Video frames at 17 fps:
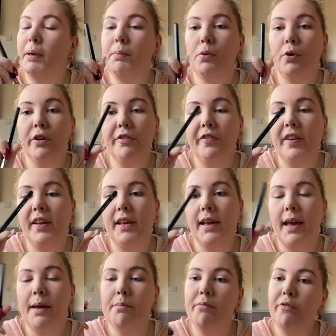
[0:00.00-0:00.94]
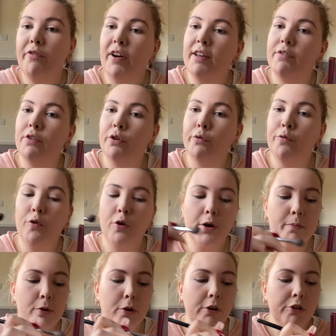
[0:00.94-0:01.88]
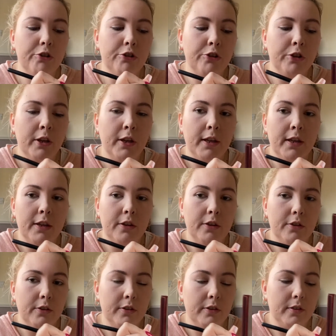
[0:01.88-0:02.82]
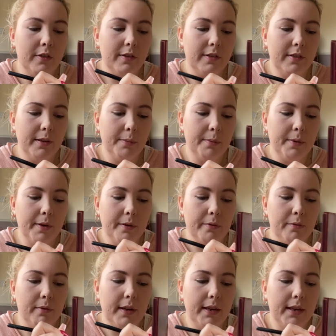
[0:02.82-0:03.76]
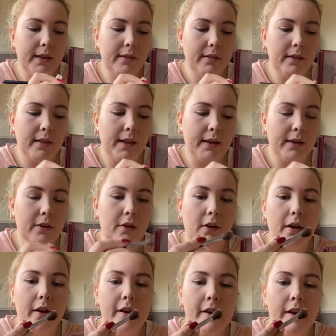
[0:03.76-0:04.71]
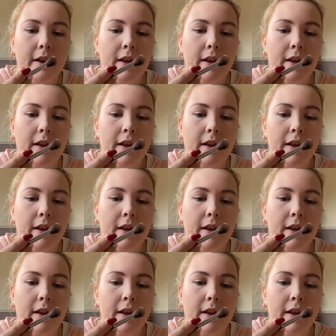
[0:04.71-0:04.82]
Morphe M504 brush, just dipping it right into that colour,